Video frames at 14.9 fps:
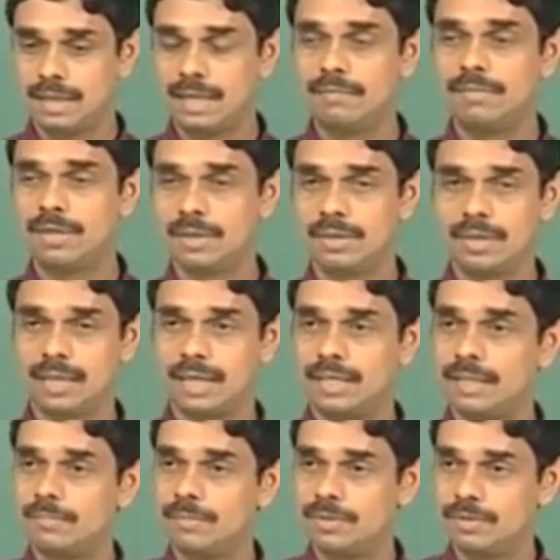I will not
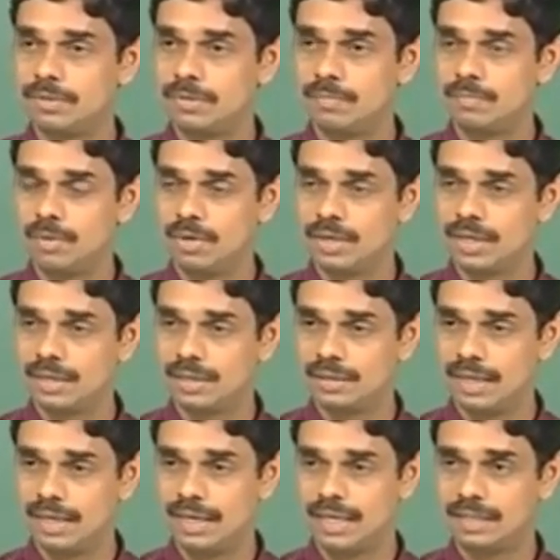attempt to model
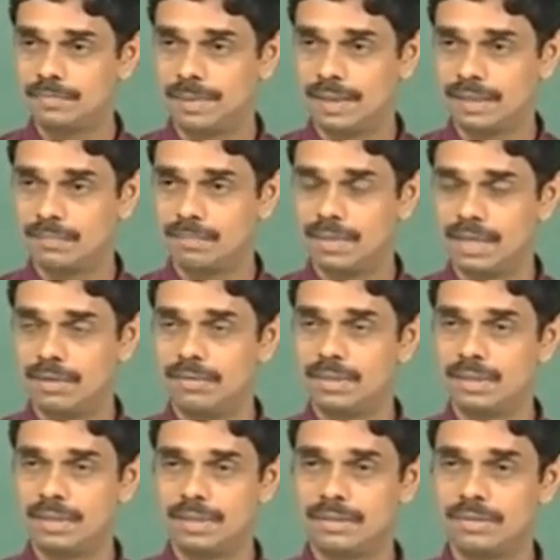that aspect, but I
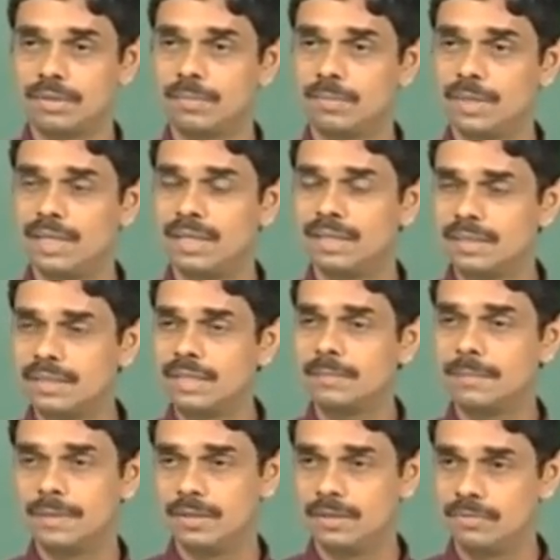will talk about a
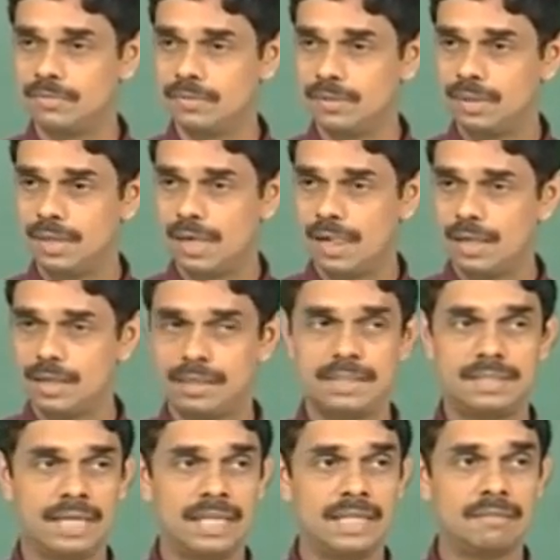description of the
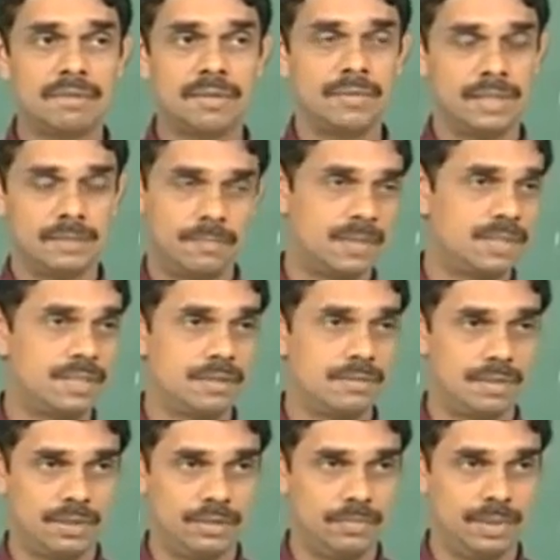standing wave in presence
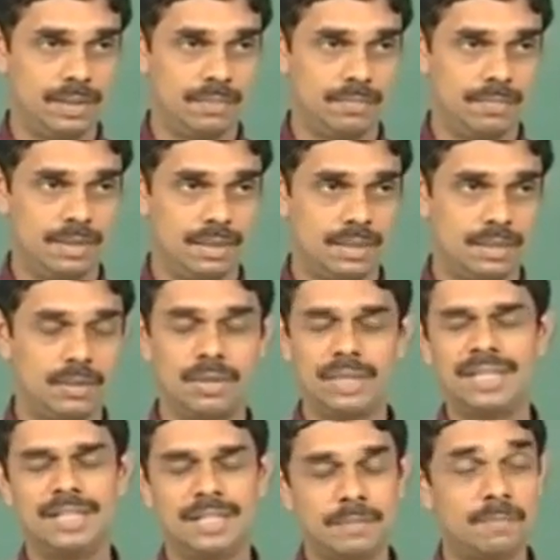of alumina uh,
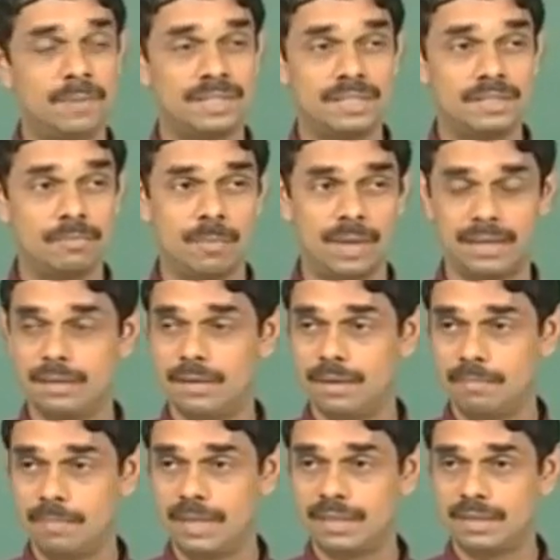or in the presence of part,
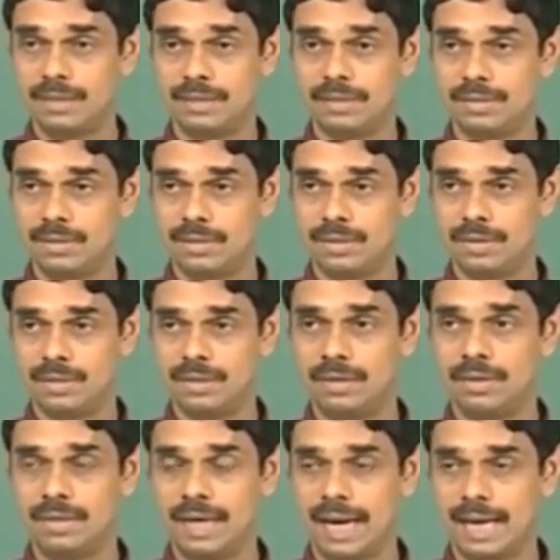uh, particles or, or,
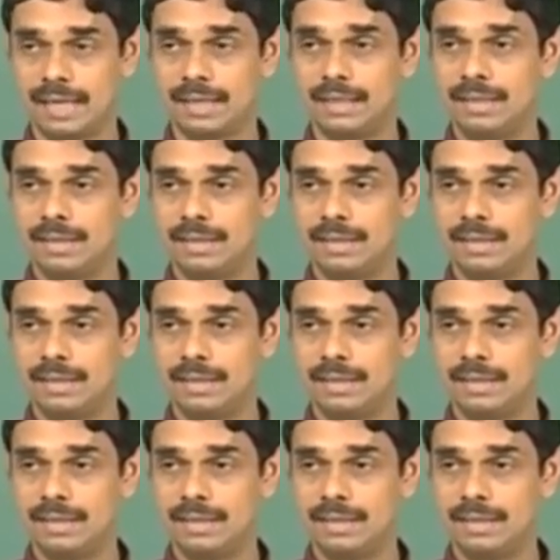or drag.